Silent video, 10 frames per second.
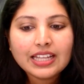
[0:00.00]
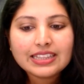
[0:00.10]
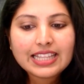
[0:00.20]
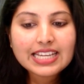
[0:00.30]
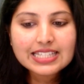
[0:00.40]

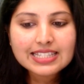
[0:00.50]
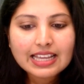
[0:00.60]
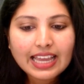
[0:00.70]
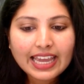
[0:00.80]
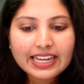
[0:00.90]
This
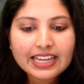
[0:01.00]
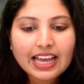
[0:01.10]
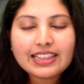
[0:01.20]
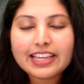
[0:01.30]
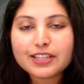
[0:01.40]

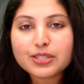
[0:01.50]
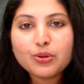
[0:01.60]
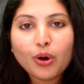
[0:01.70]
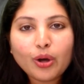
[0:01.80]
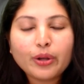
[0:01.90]
area there is
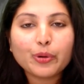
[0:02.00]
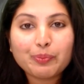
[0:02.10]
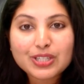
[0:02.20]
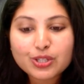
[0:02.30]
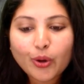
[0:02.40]
no
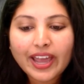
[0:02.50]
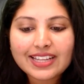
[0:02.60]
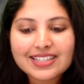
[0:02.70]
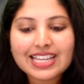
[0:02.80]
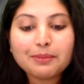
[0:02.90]
Rubisco
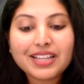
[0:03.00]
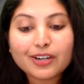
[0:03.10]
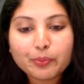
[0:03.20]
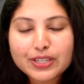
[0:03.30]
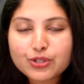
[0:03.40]
enzyme. The
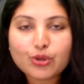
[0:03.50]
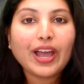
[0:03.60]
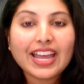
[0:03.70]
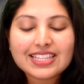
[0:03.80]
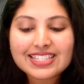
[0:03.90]
Rubisco
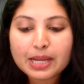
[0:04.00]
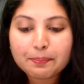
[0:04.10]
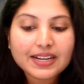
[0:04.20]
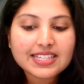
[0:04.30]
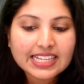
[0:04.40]
enzyme
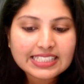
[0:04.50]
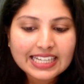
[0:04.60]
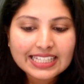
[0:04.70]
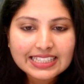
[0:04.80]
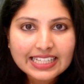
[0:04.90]
present
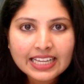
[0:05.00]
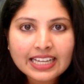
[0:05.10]
in the